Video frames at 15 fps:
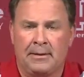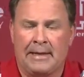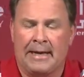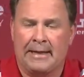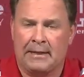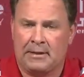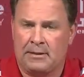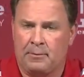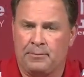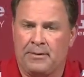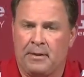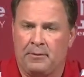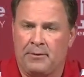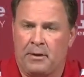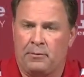Got to get their,
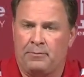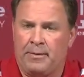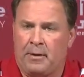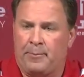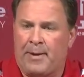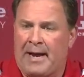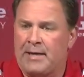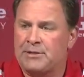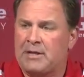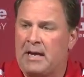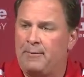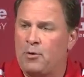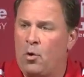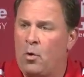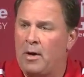their, their, their pass
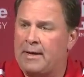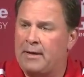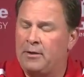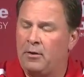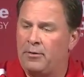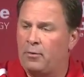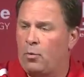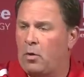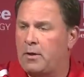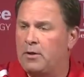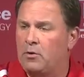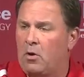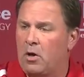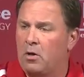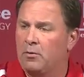game going. I know they're working
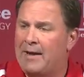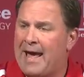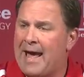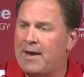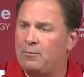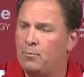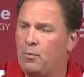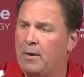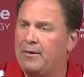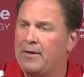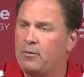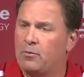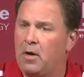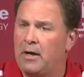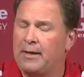hard on that, and the way
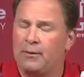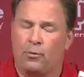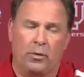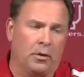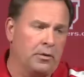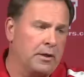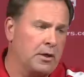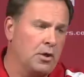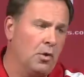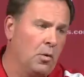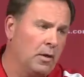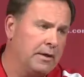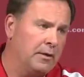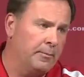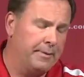they run it, it will get
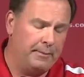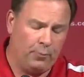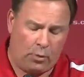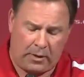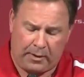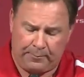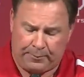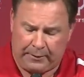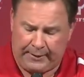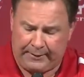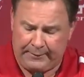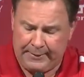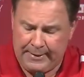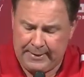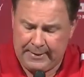going. It'll be more
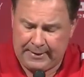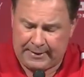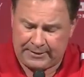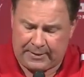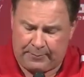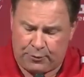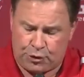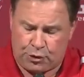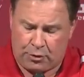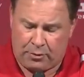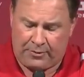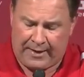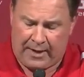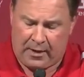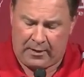complete as they
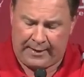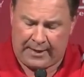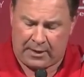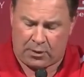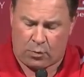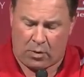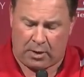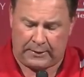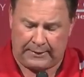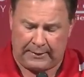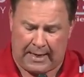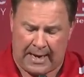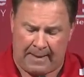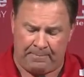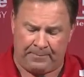mature there. They got a quality
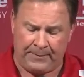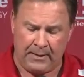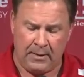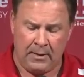line.